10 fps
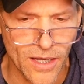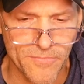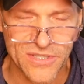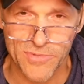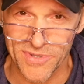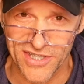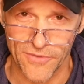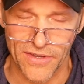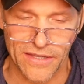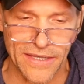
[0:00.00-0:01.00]

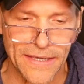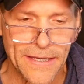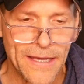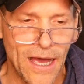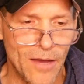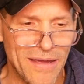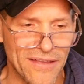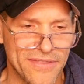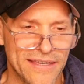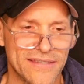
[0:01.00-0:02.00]
specifically
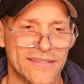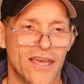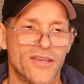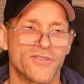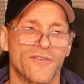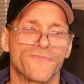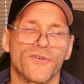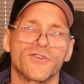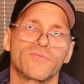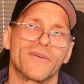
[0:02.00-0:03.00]
about this. So the
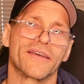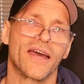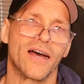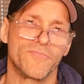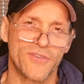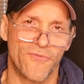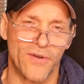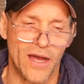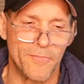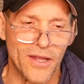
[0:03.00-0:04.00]
first one comes
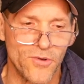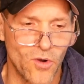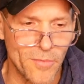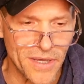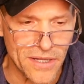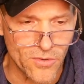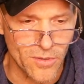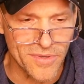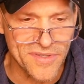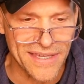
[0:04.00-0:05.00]
from Norman, and
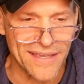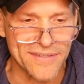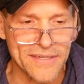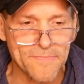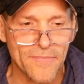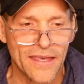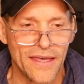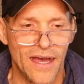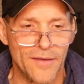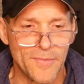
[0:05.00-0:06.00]
Norman says,
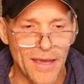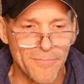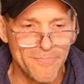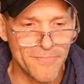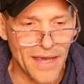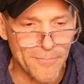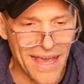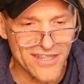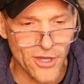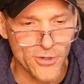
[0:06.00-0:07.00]
in my
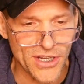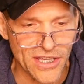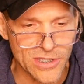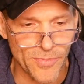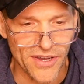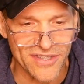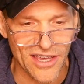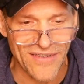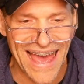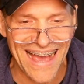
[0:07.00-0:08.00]
past coaching experience,
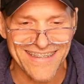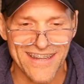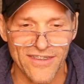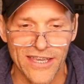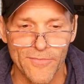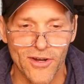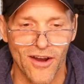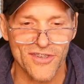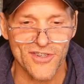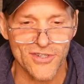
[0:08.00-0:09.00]
I've accidentally come
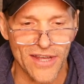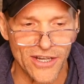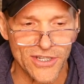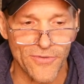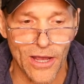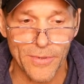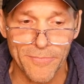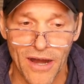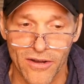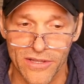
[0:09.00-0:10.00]
across a strategy for helping
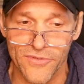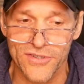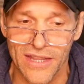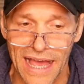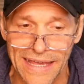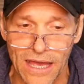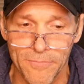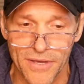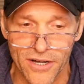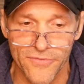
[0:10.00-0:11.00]
powerlifters lock
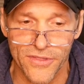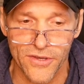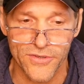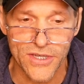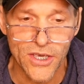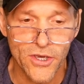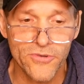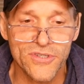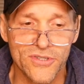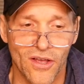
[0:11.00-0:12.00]
out better for those
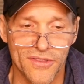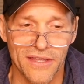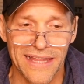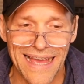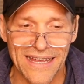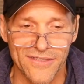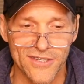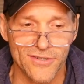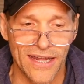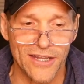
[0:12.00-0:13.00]
who stall at the lockout. The
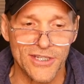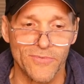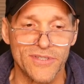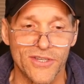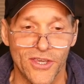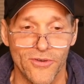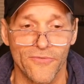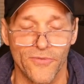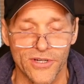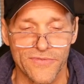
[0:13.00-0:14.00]
strategy was to cue a
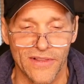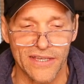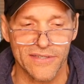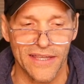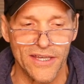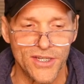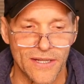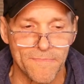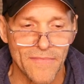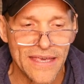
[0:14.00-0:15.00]
forceful
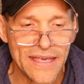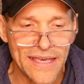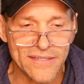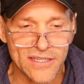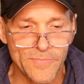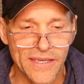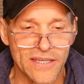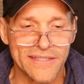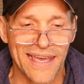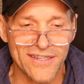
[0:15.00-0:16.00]
exhalation. Is this
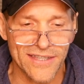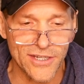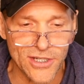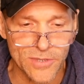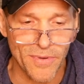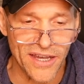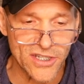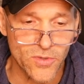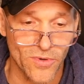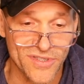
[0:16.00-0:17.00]
because the exhalation
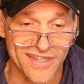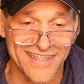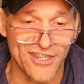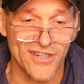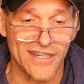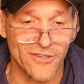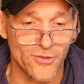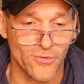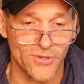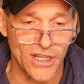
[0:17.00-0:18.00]
aspires towards extension and
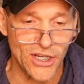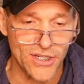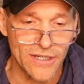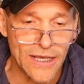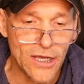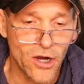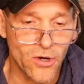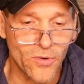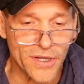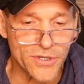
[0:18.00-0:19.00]
internal rotation
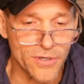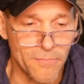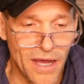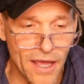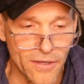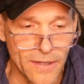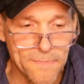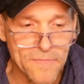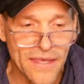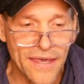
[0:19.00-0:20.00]
according to your model?
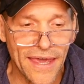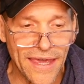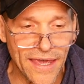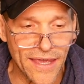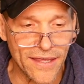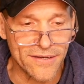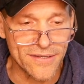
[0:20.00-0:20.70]
And